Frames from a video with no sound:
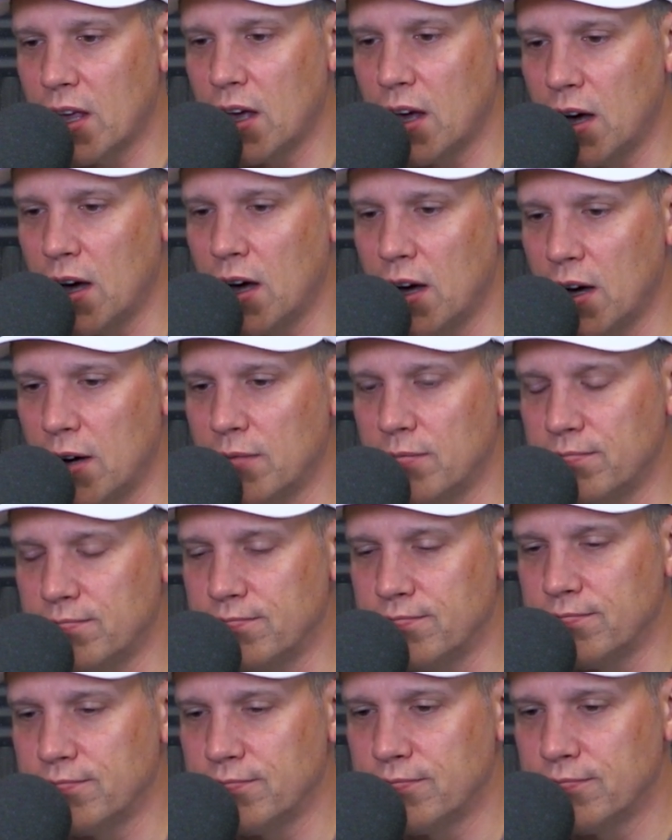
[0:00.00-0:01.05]

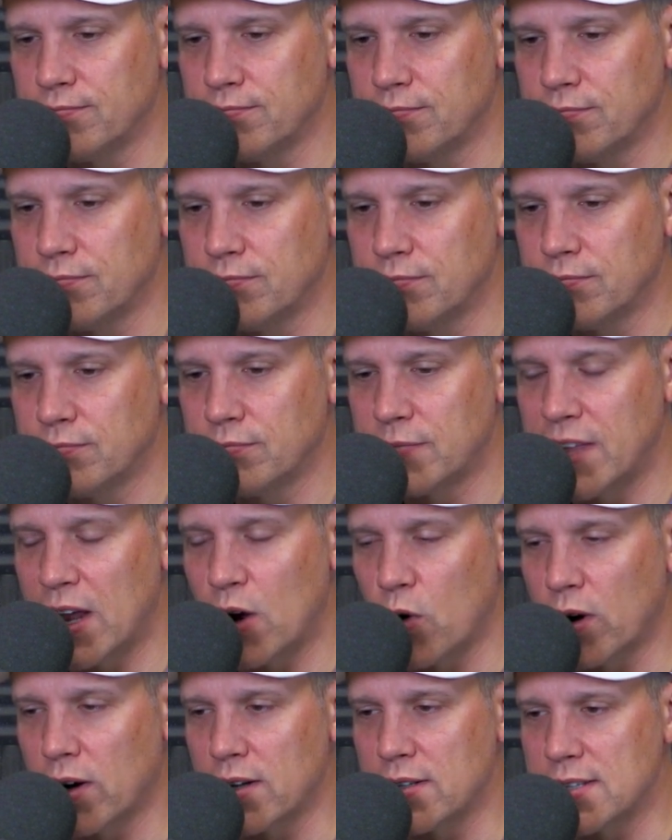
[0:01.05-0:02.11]
that
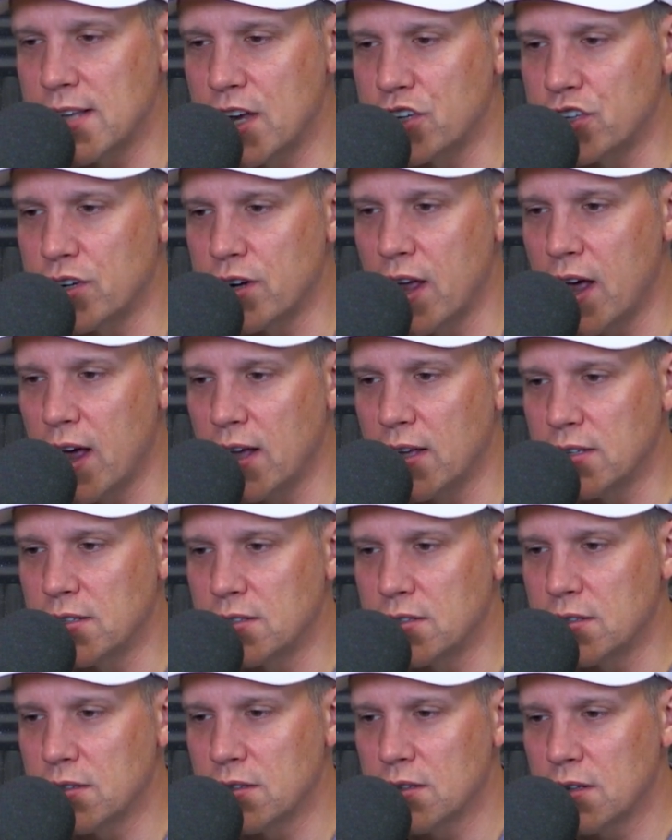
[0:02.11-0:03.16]
organization
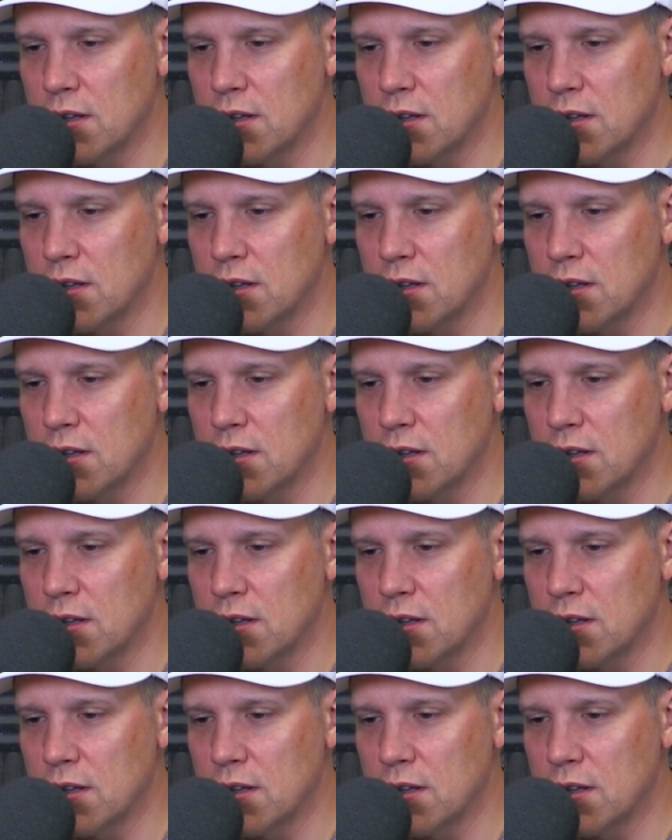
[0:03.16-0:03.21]
has.